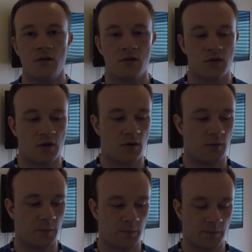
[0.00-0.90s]

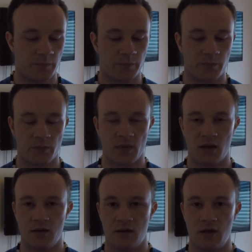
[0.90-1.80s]
So
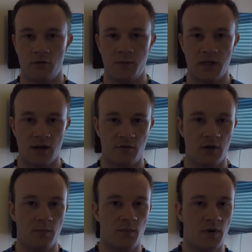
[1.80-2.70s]
there will be
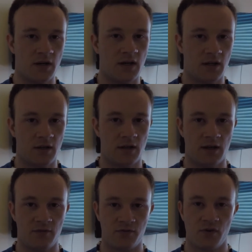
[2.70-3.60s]
every Monday
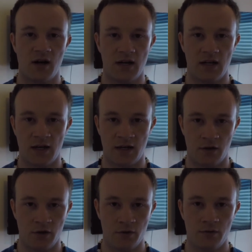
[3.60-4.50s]
and Friday at
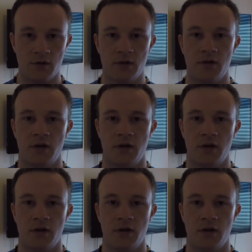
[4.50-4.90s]
noon,